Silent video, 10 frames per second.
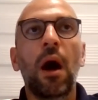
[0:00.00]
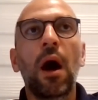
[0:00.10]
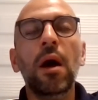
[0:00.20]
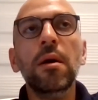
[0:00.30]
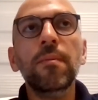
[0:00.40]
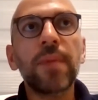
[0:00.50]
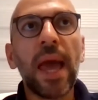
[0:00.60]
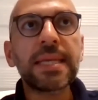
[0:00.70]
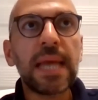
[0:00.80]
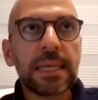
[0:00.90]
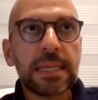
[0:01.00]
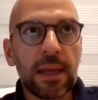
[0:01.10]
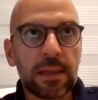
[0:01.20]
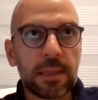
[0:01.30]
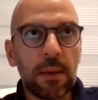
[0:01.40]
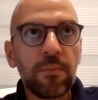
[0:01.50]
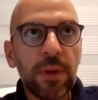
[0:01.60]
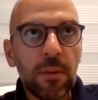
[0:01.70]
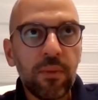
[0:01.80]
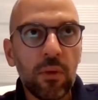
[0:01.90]
As I said, some
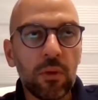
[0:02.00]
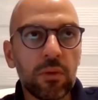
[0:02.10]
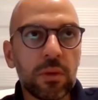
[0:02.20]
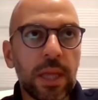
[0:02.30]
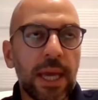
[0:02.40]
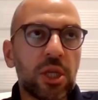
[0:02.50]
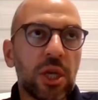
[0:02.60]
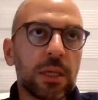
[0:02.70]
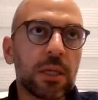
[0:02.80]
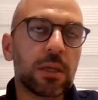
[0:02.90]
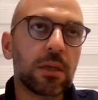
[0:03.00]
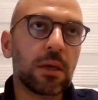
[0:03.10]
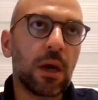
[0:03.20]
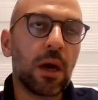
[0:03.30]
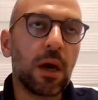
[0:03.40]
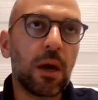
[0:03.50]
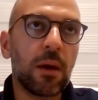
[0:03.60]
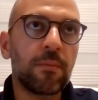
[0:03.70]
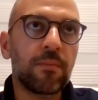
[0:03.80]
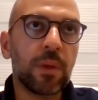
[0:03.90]
people, they just,
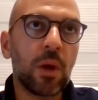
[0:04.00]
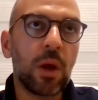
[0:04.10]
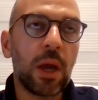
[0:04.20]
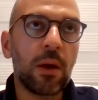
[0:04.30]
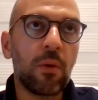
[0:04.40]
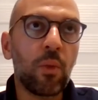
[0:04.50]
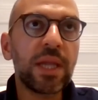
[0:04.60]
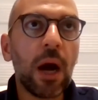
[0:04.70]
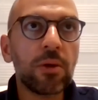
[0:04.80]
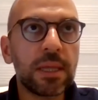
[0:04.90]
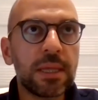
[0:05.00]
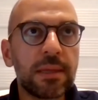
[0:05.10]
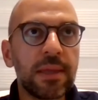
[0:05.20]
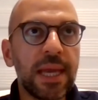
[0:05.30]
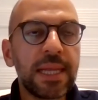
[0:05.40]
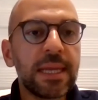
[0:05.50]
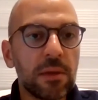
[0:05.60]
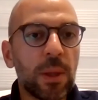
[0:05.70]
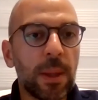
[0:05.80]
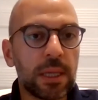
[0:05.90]
without needing the
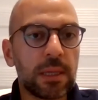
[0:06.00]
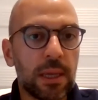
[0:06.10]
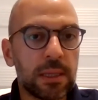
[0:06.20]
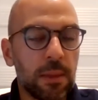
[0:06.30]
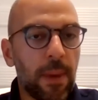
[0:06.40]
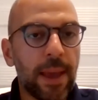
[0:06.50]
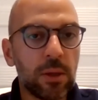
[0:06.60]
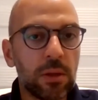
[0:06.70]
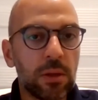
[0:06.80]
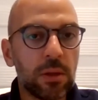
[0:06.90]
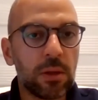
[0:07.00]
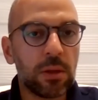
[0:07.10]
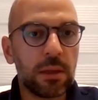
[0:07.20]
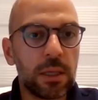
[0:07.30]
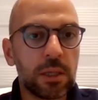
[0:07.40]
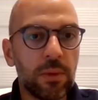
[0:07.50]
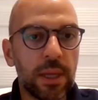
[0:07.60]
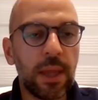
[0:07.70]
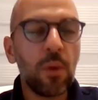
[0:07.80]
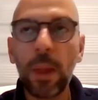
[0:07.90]
genetic testing based on the medical history,
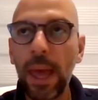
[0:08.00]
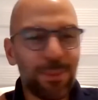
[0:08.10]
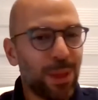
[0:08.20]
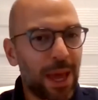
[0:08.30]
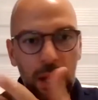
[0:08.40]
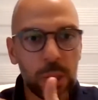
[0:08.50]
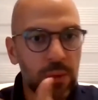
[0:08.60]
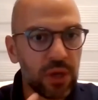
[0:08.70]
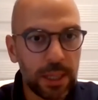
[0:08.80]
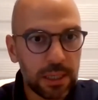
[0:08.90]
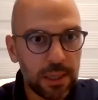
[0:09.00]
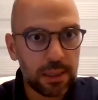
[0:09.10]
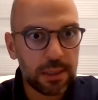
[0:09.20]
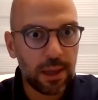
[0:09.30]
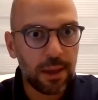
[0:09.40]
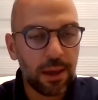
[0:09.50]
they want to apply lots of genetic testing.